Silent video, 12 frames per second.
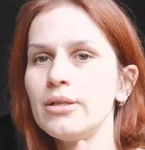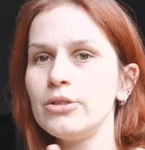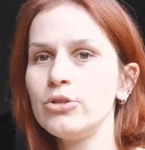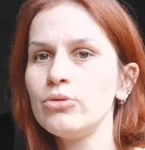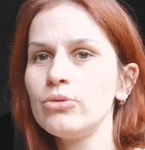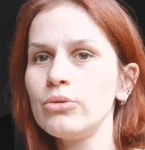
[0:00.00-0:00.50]

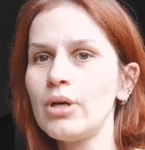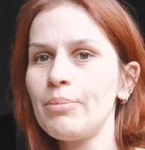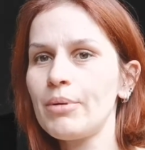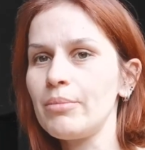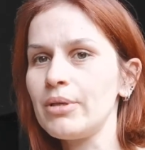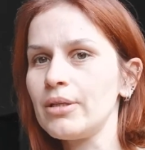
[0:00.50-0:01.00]
two
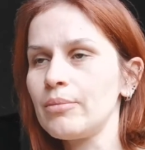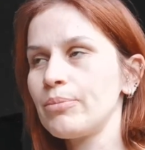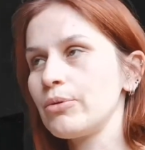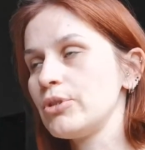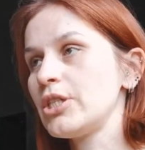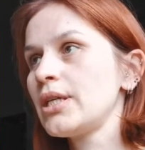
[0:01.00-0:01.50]
upcoming
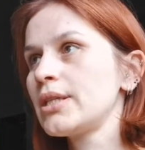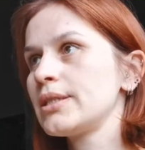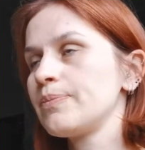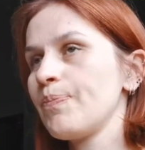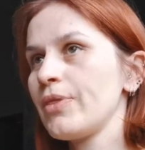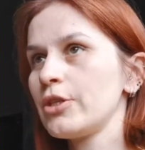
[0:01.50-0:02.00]

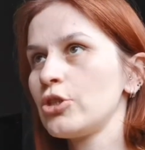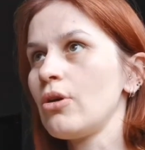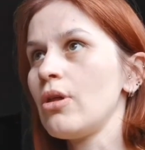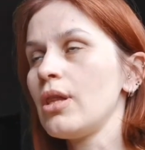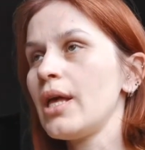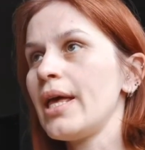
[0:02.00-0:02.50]
projects, the
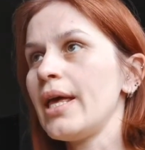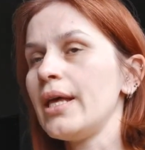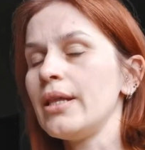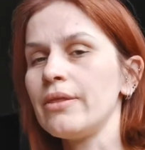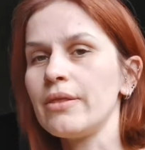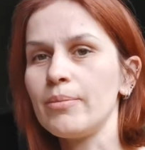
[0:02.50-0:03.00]
shawl
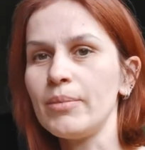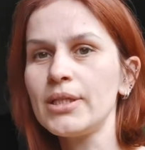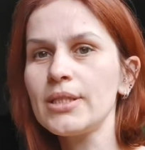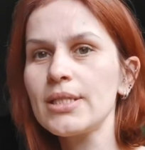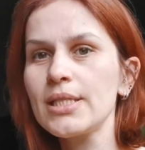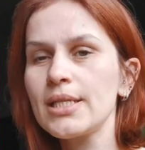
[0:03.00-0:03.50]
and the
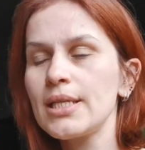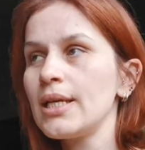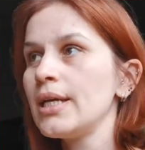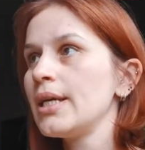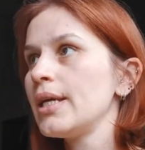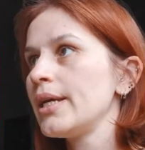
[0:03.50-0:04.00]
mittens,
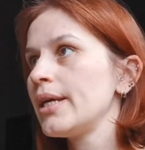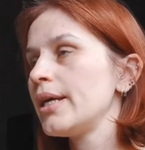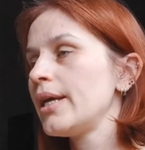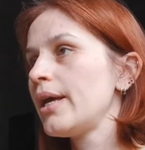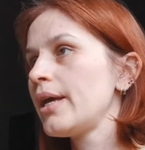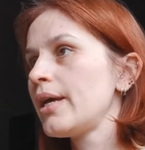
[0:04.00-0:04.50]

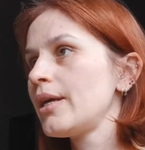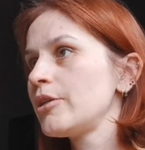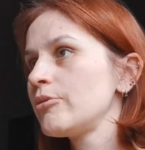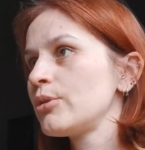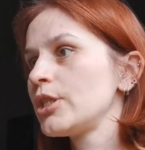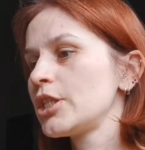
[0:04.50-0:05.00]

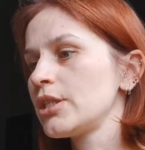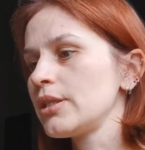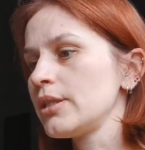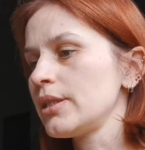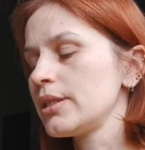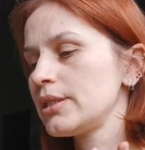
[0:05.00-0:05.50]
and we
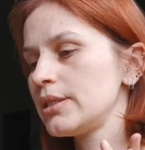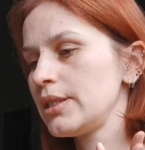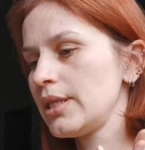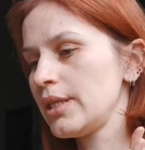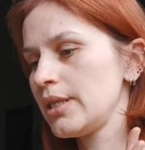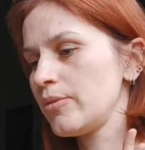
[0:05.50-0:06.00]
shall
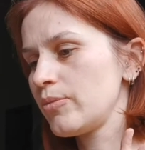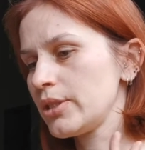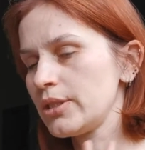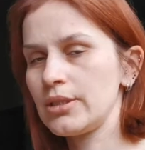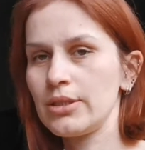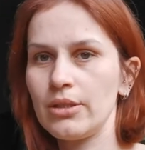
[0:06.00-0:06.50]
see
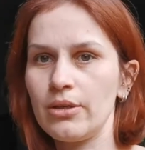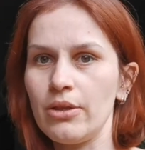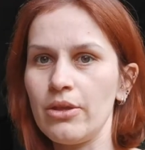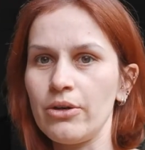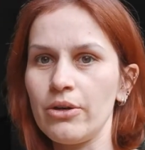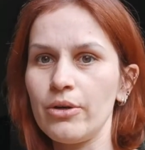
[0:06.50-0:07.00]
what
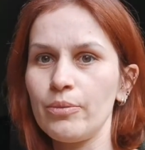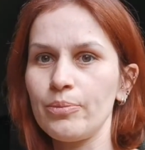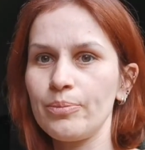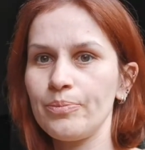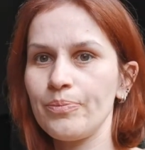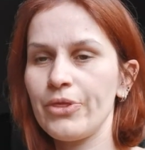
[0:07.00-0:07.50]
other
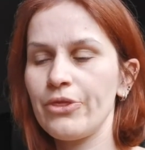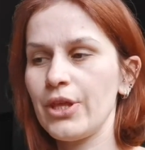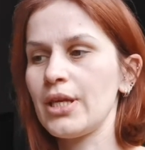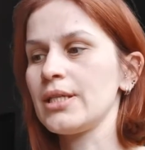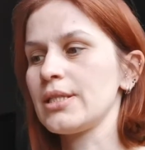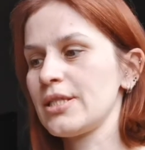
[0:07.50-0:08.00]

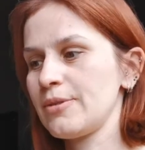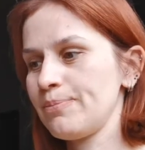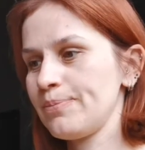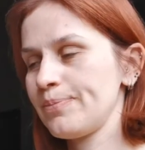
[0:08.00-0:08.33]
things